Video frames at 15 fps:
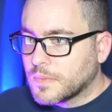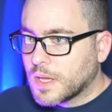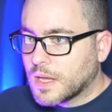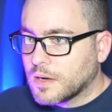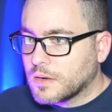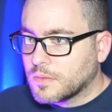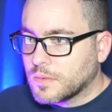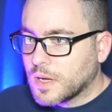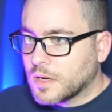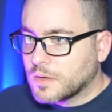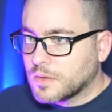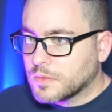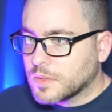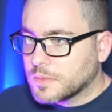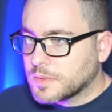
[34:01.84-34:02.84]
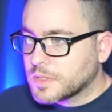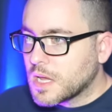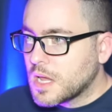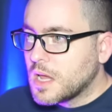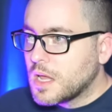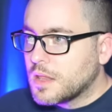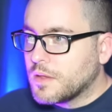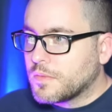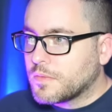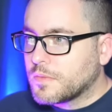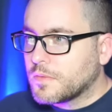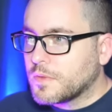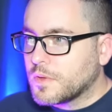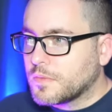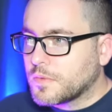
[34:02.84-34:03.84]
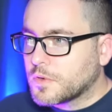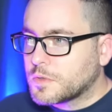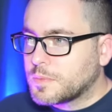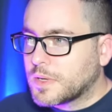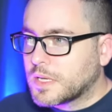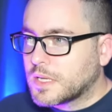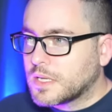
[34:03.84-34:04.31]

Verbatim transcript: I, don't know what that means. The, f- the first pick